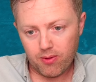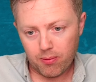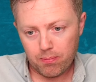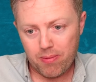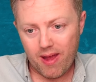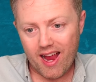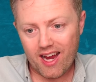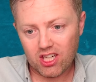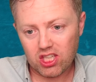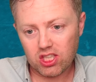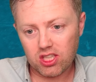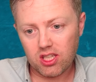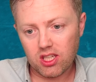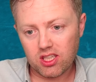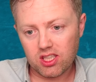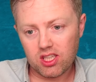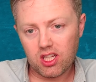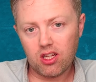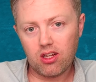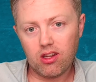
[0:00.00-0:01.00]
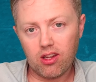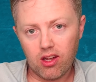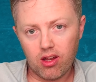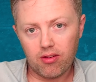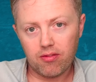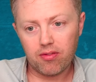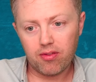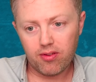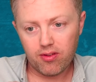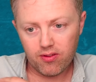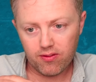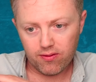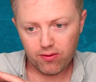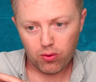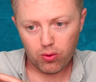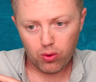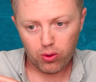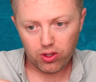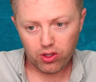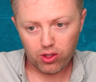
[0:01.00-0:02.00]
a passionate love
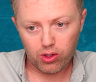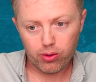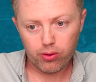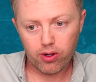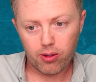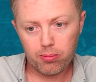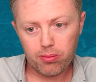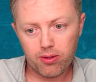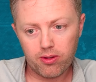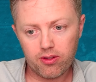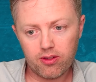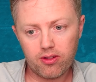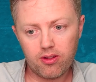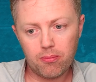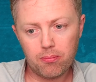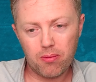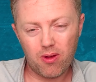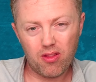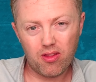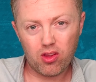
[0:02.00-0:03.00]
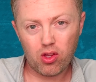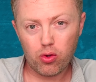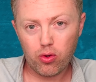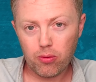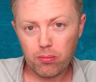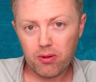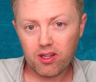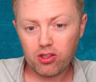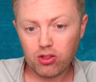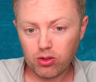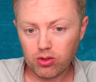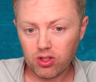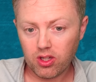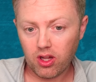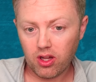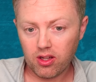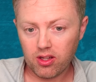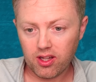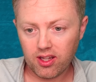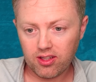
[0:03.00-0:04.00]
for Europe but the European
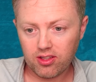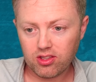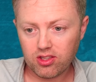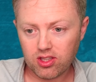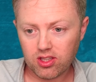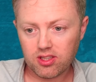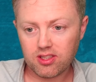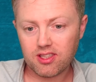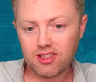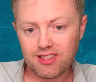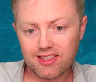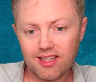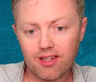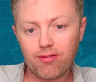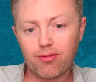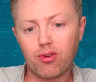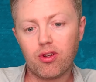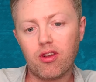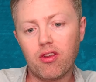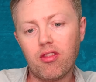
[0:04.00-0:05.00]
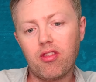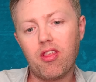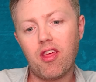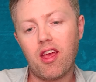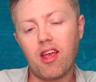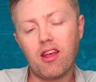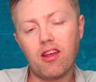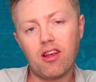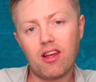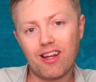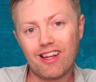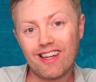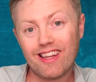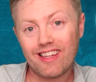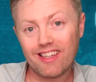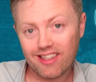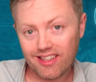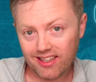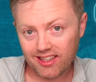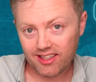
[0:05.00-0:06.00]
Union is just a different thing,
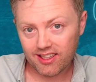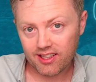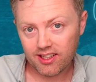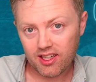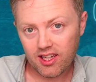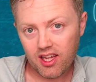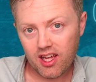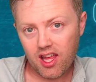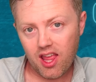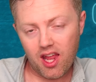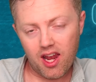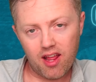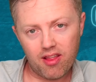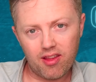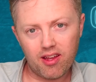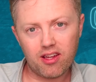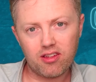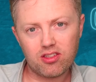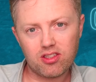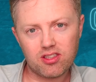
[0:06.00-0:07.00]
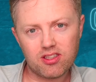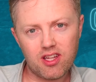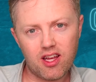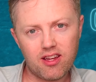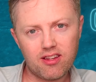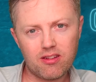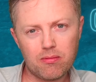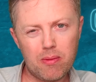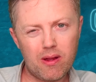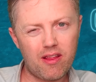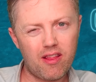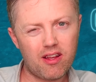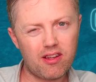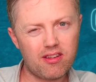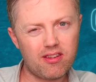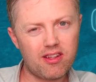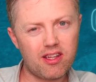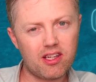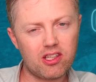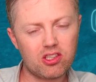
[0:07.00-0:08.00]
clearly. And I think it's just nice to make that
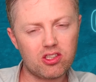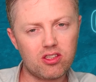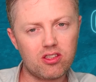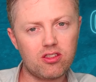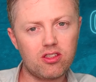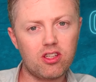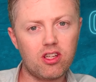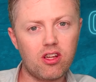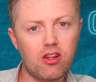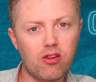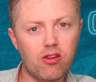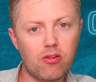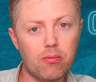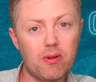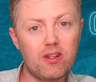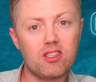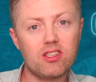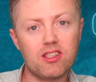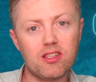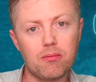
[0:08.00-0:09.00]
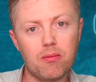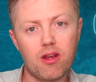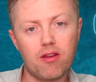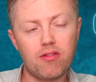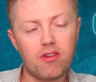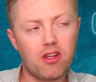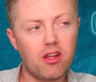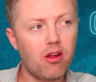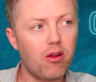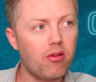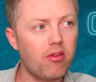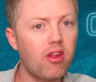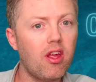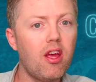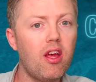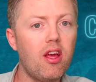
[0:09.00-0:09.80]
distinction, you know, especially in my videos.